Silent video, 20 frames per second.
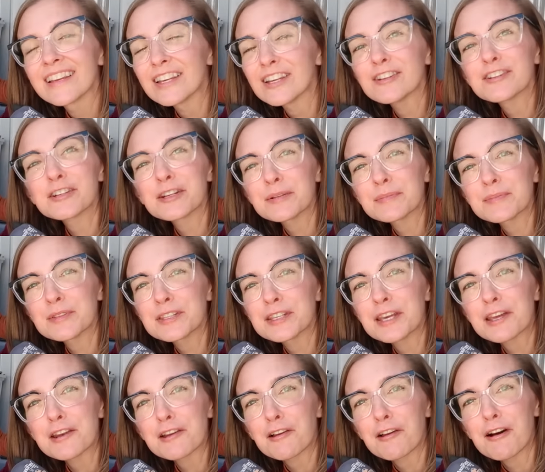Here comes
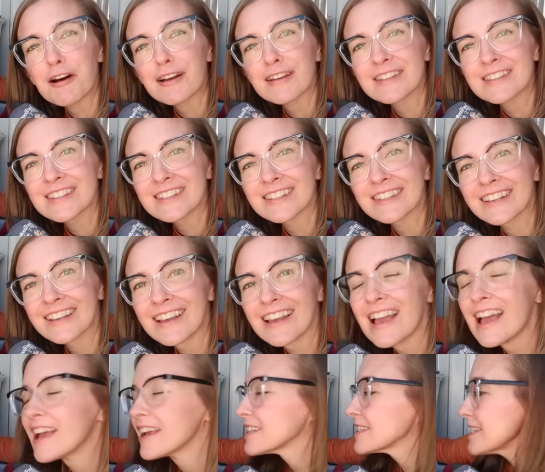Santa Claus.
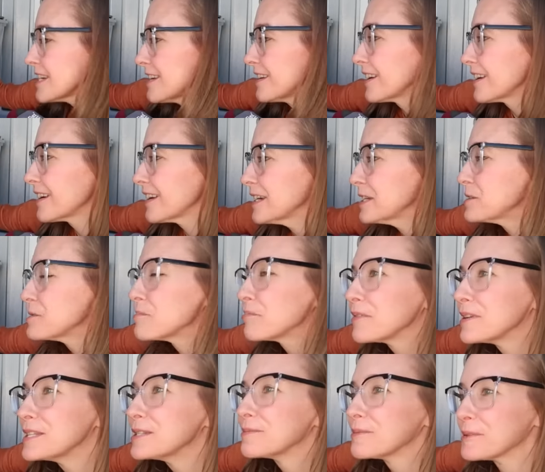Santa, can you
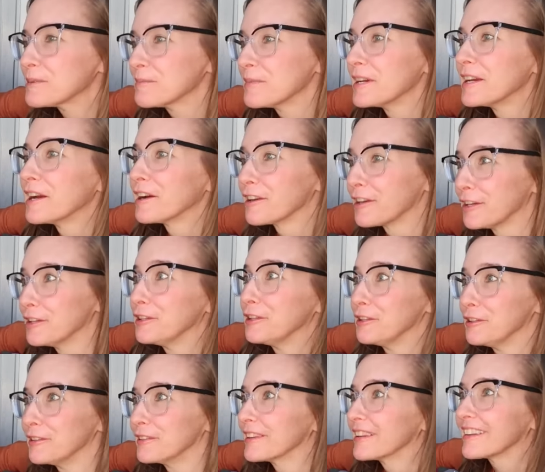please bring me a good
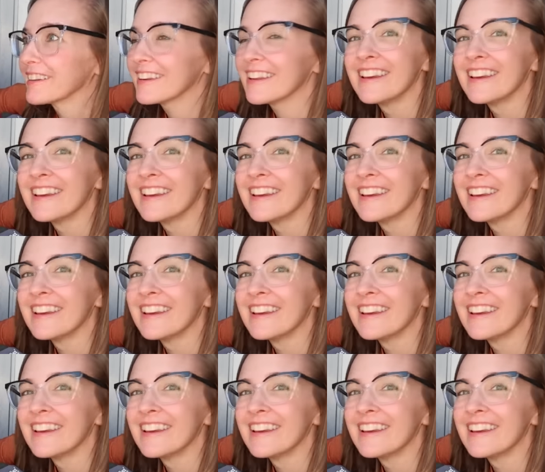unit?